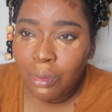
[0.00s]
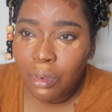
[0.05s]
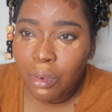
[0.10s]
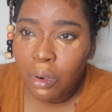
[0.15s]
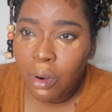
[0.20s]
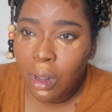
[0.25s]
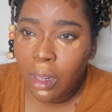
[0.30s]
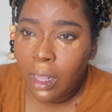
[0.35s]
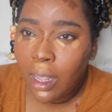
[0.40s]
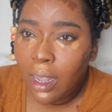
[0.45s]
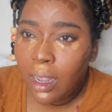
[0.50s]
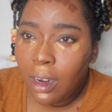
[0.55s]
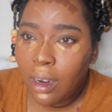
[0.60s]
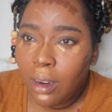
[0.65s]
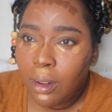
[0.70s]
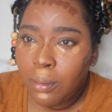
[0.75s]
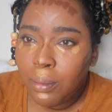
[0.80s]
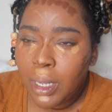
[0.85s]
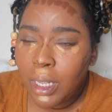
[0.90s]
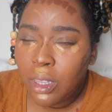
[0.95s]
or lighter,
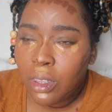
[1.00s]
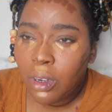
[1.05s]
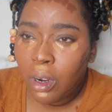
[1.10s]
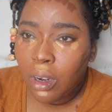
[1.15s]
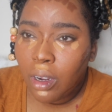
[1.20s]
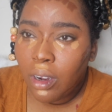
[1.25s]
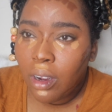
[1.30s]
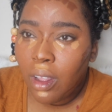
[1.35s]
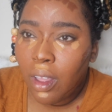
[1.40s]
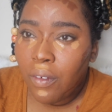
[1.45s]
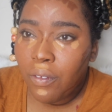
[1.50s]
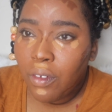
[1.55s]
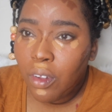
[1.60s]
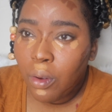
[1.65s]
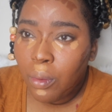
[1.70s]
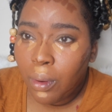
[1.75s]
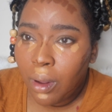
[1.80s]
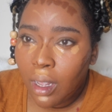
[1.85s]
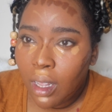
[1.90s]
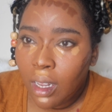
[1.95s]
darker if
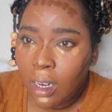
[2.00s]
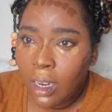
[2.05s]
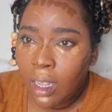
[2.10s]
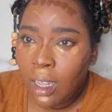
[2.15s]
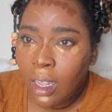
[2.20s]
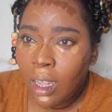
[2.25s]
you want.